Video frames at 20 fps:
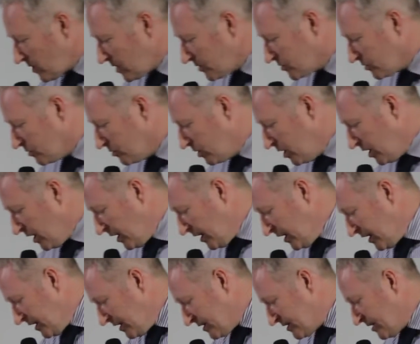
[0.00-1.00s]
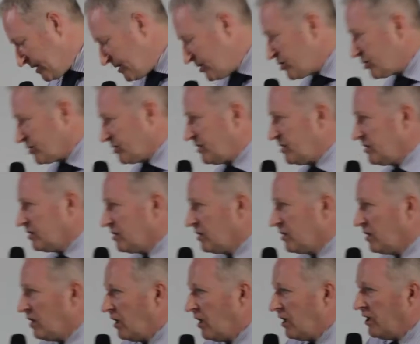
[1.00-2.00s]
So essentially,
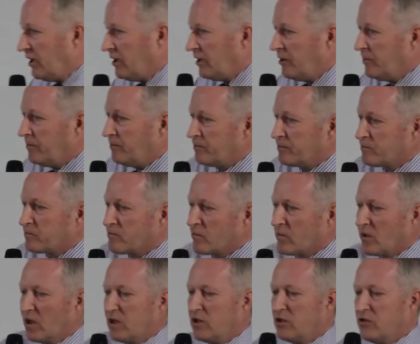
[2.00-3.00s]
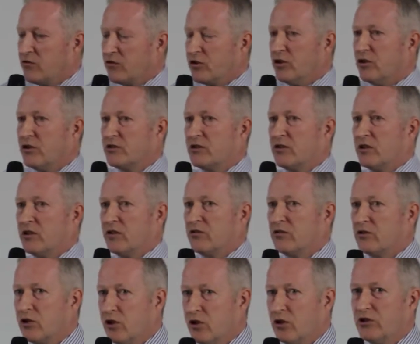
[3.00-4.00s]
you've got
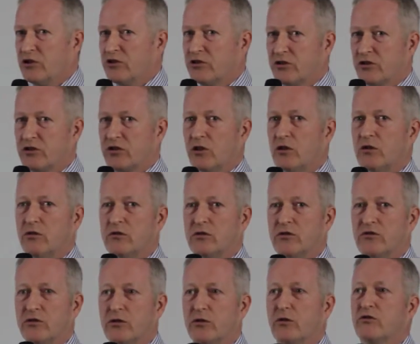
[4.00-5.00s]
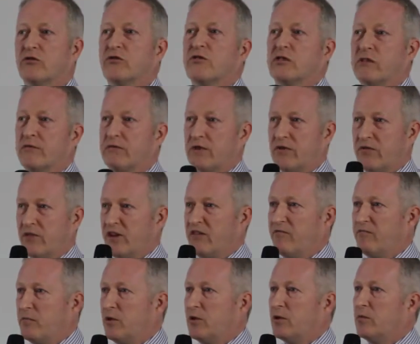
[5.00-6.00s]
a cost to Scotland of
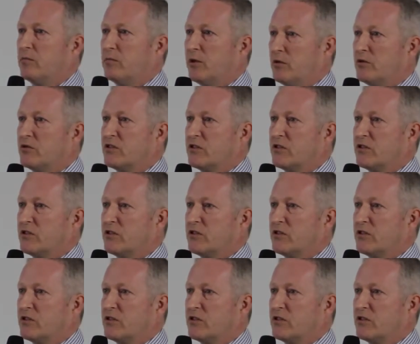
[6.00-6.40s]
£275 million a